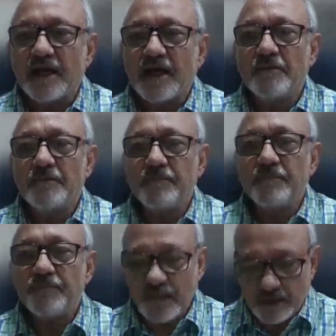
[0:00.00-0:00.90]

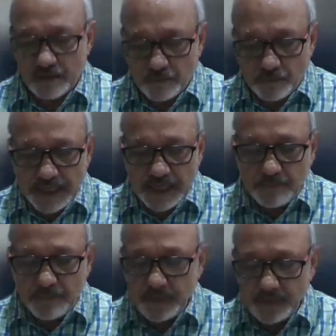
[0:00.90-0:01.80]
But
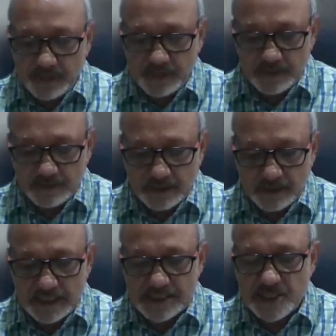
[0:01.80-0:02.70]
let me
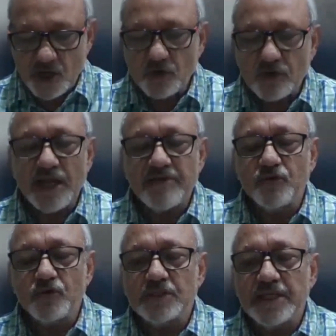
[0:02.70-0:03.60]
list out a
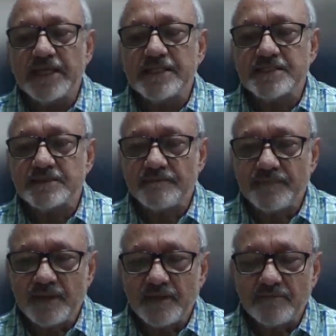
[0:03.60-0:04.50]
few things
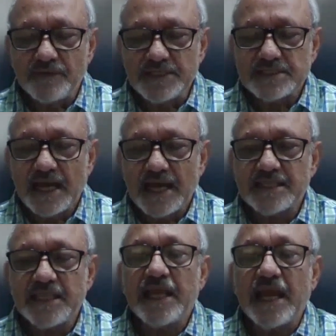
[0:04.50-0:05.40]
which
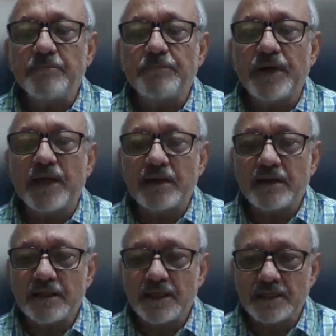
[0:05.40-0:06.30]
I think hamper
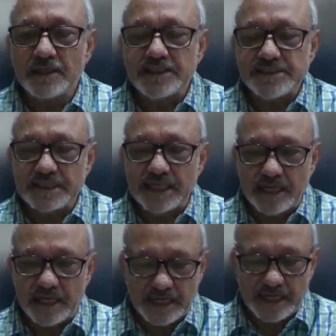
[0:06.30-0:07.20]
teaching
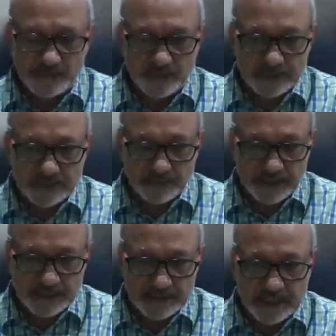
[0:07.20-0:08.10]
and learning of
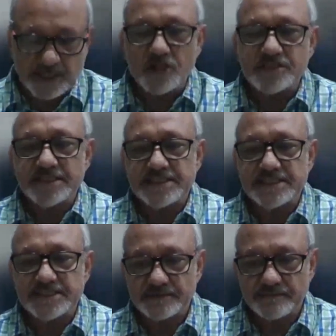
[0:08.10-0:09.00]
mathematics at all
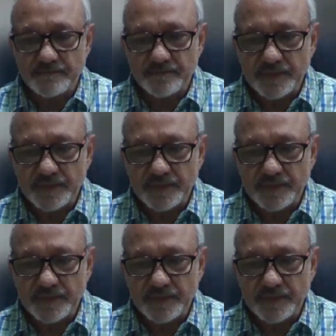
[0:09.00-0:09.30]
stages,